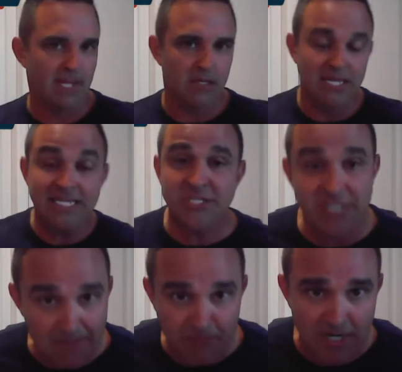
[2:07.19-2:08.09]
Let's
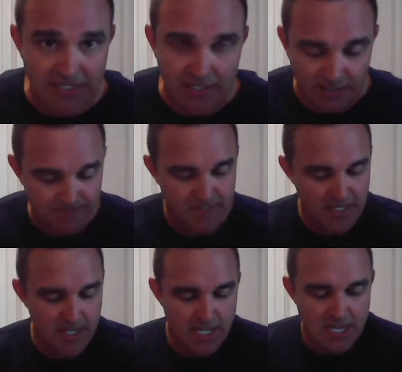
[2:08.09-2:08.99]
stop right there.
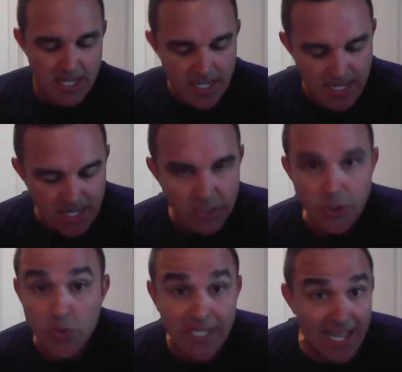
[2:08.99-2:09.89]

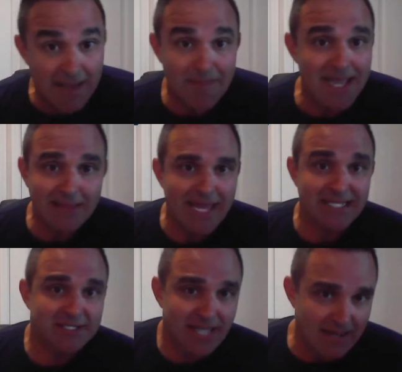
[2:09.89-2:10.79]
You can't make
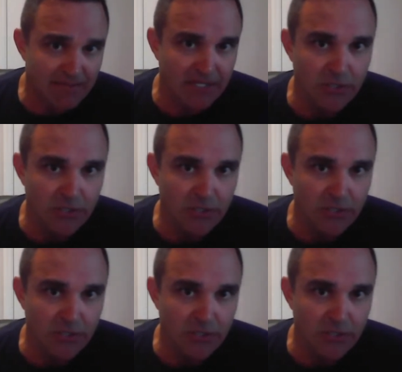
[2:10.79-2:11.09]
that statement.